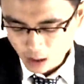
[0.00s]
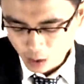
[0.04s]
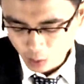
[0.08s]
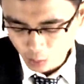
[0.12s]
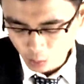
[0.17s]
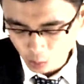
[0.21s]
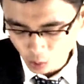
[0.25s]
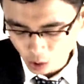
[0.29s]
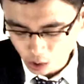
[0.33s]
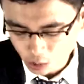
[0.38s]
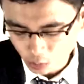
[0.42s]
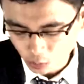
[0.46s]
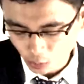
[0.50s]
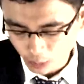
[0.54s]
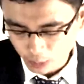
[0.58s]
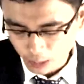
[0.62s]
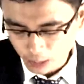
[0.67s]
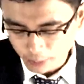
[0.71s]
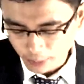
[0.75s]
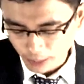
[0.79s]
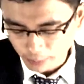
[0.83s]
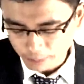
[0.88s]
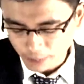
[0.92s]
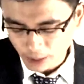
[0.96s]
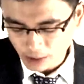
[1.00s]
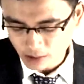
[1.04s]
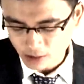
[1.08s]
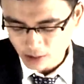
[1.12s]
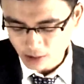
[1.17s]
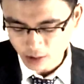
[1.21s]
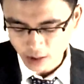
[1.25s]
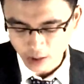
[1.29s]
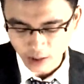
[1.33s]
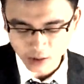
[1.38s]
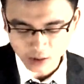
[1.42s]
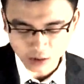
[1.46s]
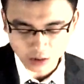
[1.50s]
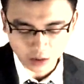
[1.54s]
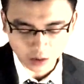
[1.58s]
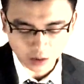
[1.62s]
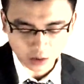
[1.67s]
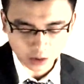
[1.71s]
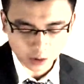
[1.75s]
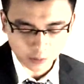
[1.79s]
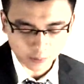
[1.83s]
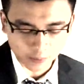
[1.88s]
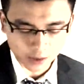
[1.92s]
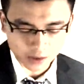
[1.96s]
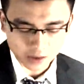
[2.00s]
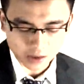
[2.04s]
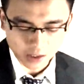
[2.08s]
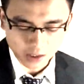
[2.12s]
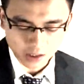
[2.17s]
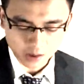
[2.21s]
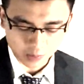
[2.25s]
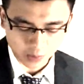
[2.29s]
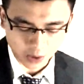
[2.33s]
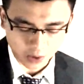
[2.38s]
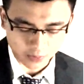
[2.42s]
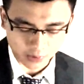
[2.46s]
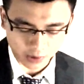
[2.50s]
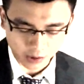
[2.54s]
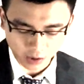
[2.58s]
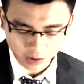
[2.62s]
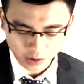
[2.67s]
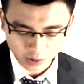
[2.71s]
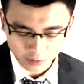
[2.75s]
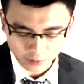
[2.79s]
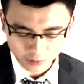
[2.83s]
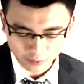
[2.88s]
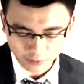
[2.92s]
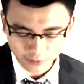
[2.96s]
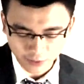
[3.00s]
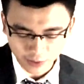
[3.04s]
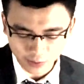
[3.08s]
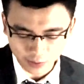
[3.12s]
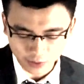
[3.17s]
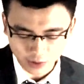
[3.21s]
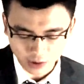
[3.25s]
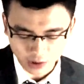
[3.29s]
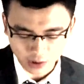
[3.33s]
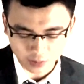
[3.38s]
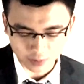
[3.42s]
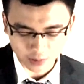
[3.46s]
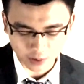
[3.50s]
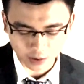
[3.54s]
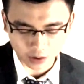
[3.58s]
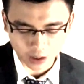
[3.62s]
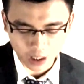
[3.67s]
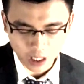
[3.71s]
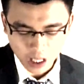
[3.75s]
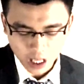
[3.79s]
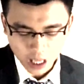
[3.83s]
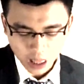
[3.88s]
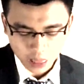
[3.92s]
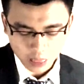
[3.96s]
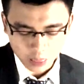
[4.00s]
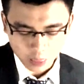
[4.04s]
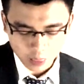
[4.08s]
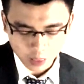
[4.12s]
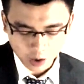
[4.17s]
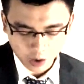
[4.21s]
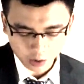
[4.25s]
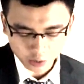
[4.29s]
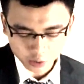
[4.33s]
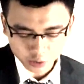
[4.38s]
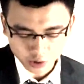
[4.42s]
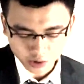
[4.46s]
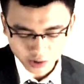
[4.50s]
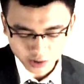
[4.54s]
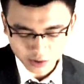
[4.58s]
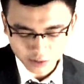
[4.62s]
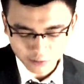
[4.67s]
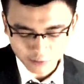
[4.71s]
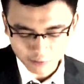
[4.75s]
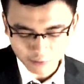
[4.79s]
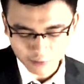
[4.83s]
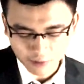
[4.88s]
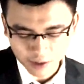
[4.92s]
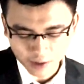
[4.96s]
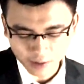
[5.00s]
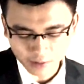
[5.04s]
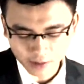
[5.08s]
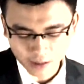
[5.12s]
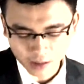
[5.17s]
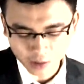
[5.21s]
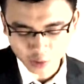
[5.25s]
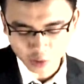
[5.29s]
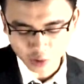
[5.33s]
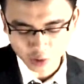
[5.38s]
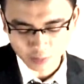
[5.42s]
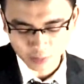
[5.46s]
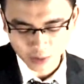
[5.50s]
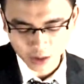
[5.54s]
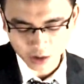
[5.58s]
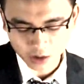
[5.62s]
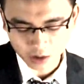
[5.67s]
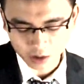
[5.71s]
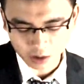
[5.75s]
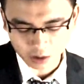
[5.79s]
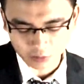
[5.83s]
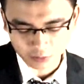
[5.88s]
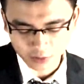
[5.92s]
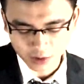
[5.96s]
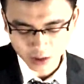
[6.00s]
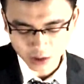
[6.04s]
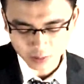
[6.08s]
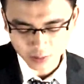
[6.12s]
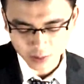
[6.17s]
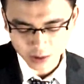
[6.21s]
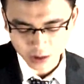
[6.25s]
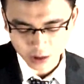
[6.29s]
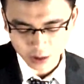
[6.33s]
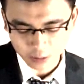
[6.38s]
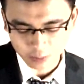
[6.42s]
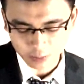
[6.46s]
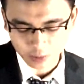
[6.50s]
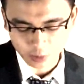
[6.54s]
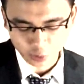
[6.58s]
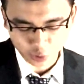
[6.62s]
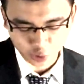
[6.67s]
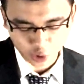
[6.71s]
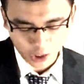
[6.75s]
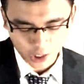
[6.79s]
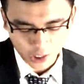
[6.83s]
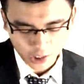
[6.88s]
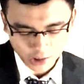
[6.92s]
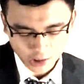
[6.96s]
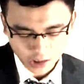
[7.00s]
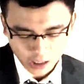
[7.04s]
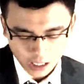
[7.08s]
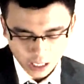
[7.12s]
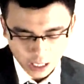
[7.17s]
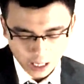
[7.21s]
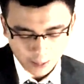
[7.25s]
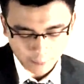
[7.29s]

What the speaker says: What do I mean by business case document is where we're going to focus on not just the financial bit of this particular project,